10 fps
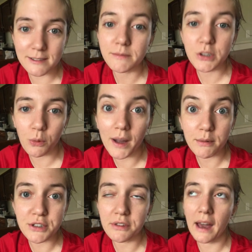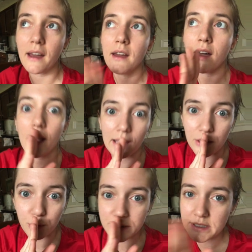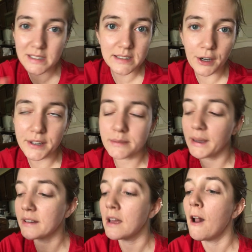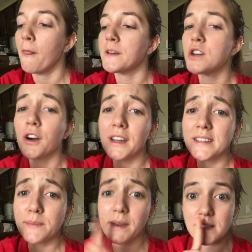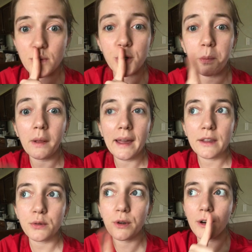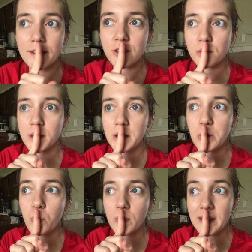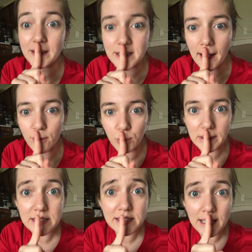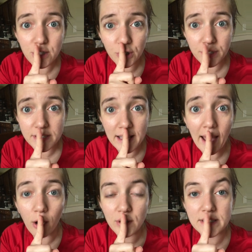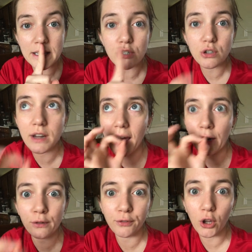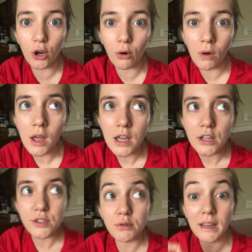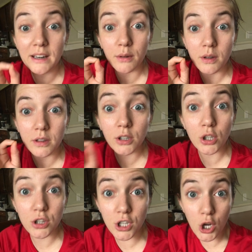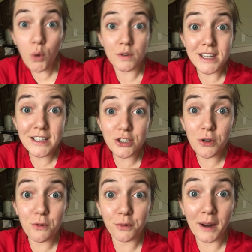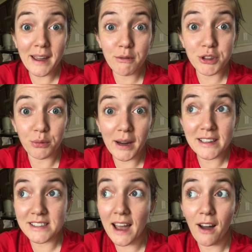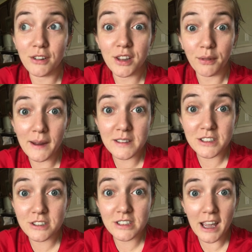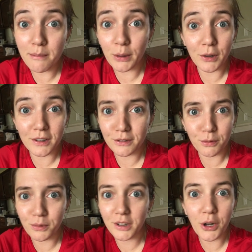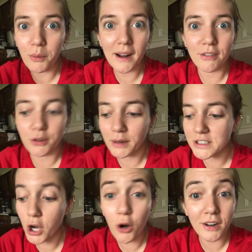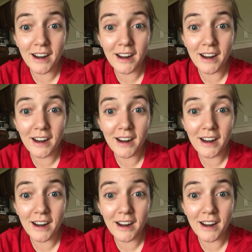so why do we do that? Again, the resistance I already explained. The target is because when you're playing through your instrument, you need to have a really centered sound, a centered airflow to get the note in tune, right? With the right sound and the right timbre and whatever, the right tone